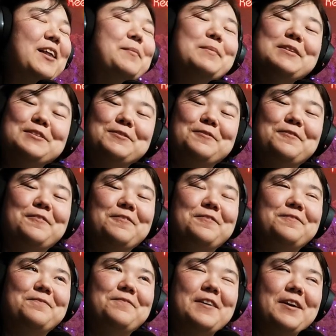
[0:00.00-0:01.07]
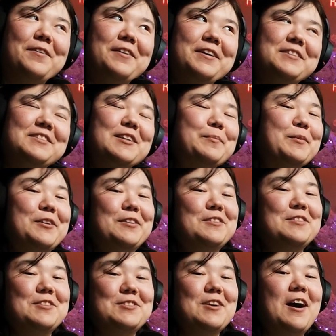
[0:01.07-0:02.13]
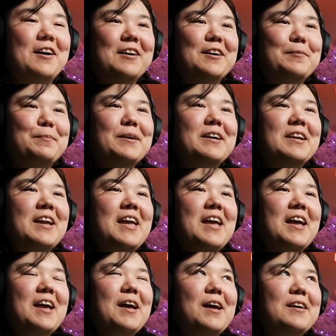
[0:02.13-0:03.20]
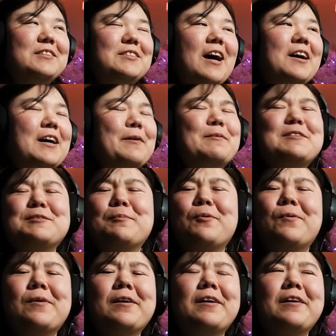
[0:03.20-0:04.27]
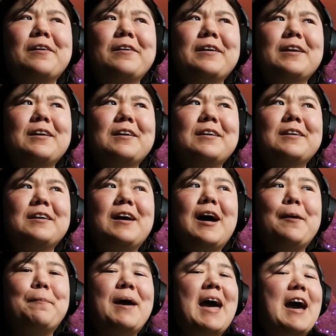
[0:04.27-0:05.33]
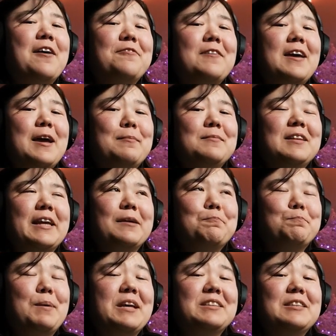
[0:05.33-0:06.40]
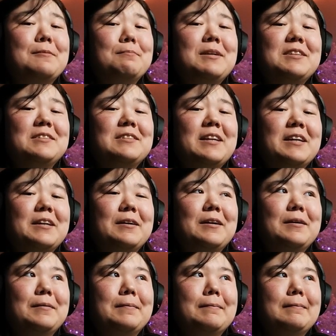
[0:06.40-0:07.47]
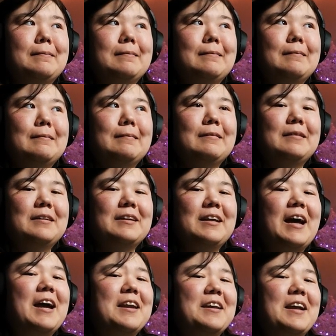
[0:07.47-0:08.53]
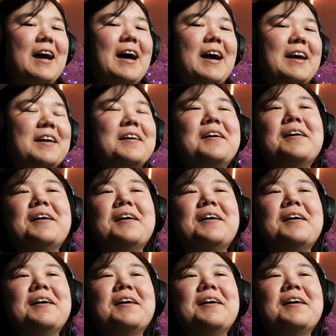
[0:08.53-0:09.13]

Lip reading: is very similar to Sokka, but Sokka was more cup half empty, like pessimistic kind of guy.